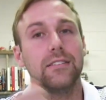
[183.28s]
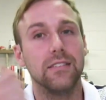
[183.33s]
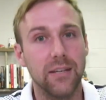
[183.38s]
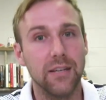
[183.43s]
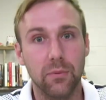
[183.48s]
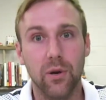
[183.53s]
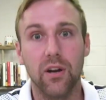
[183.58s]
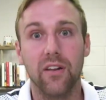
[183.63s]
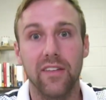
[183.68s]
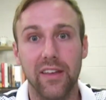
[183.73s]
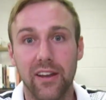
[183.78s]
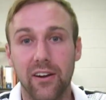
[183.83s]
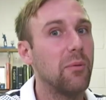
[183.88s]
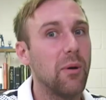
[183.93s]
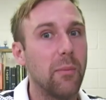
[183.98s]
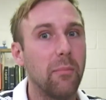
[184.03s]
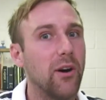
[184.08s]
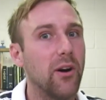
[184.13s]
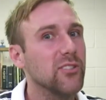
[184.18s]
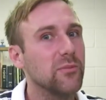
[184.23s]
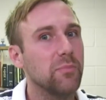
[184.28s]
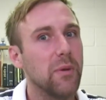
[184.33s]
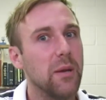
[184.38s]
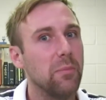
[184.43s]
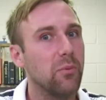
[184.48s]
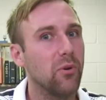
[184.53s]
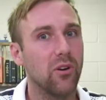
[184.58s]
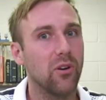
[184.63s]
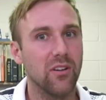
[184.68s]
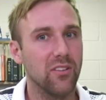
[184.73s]
and they put it on the internet. But most
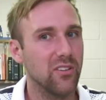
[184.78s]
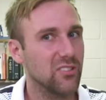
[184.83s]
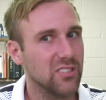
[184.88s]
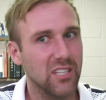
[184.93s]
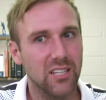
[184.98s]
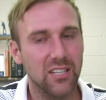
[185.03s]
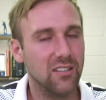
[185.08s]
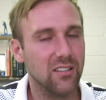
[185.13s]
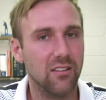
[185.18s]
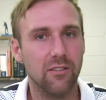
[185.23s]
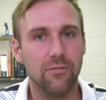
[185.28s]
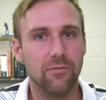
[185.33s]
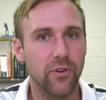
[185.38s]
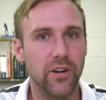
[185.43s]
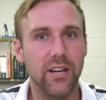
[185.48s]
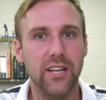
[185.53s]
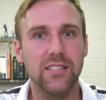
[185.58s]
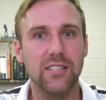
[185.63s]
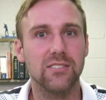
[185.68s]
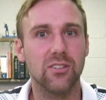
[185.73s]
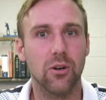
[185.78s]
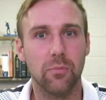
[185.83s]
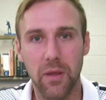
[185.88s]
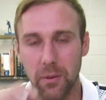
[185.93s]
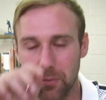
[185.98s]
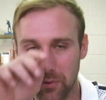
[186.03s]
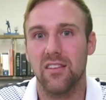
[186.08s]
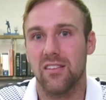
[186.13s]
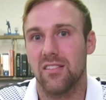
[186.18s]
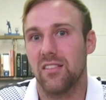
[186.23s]
people, they're sending it to their friends or
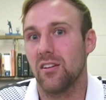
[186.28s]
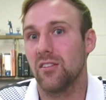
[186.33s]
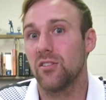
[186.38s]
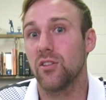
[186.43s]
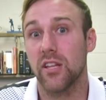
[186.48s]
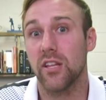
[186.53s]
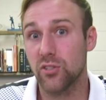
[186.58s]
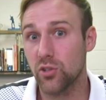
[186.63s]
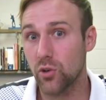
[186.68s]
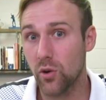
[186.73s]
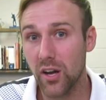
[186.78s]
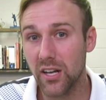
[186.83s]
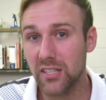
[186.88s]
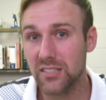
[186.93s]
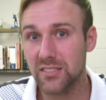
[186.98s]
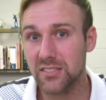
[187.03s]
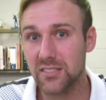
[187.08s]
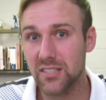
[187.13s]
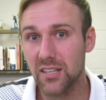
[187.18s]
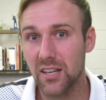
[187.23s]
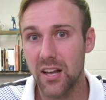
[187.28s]
people that they trust.